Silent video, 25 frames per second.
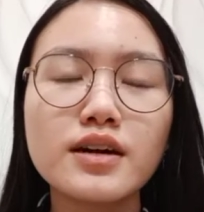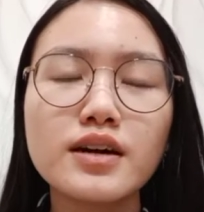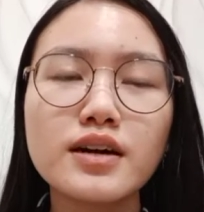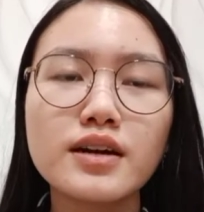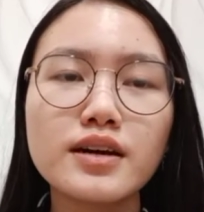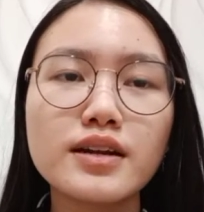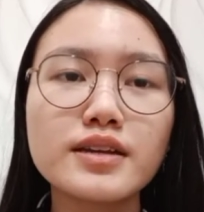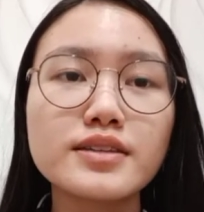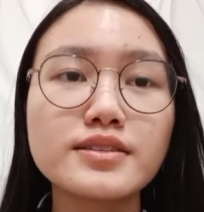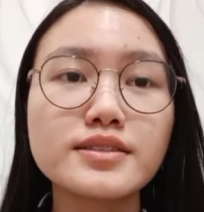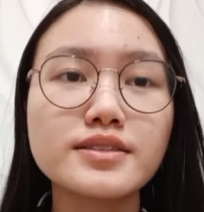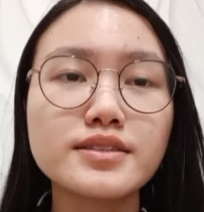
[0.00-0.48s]

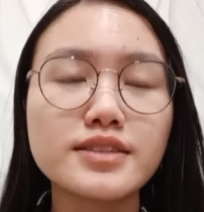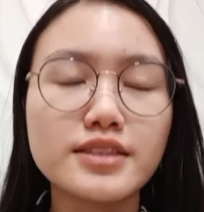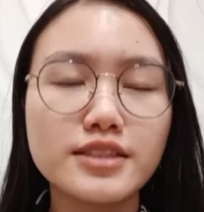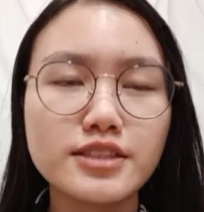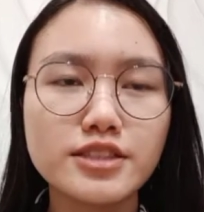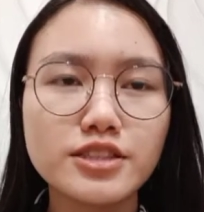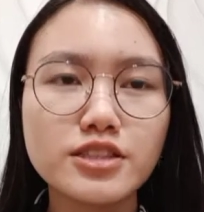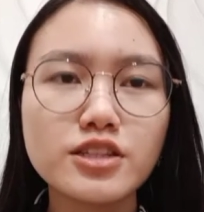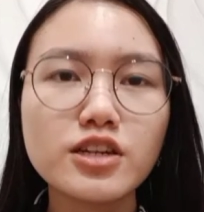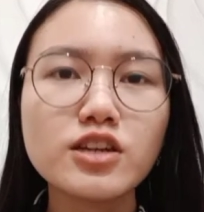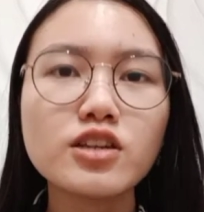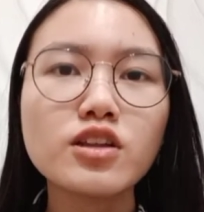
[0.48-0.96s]

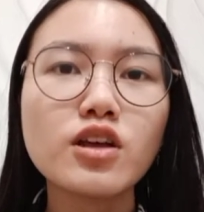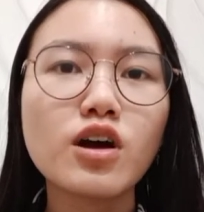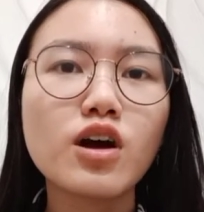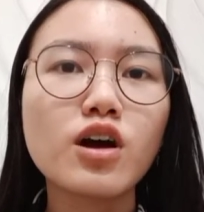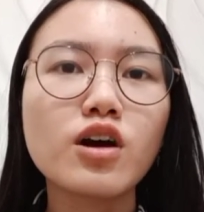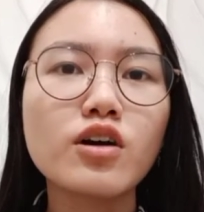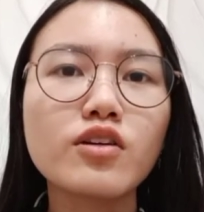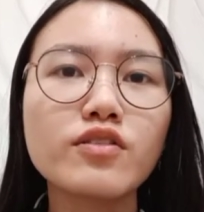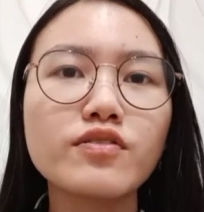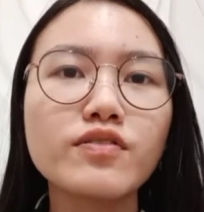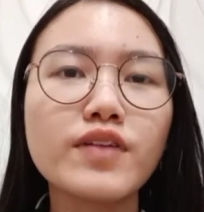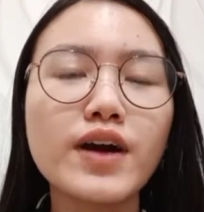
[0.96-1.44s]
restriction
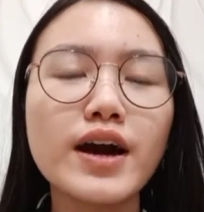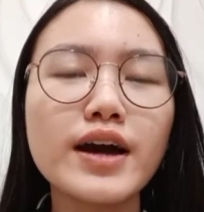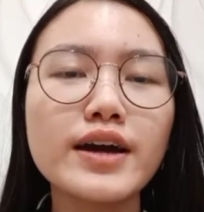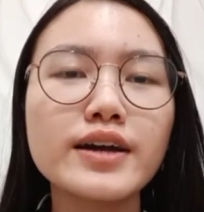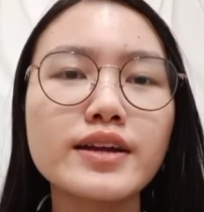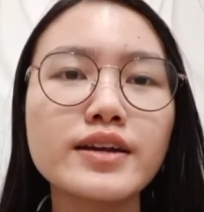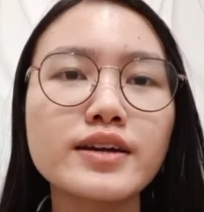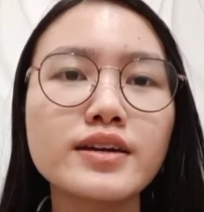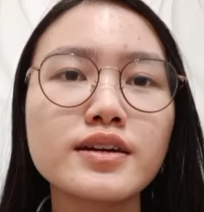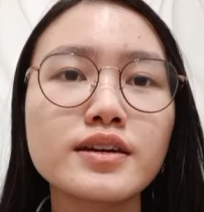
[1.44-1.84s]
of hiring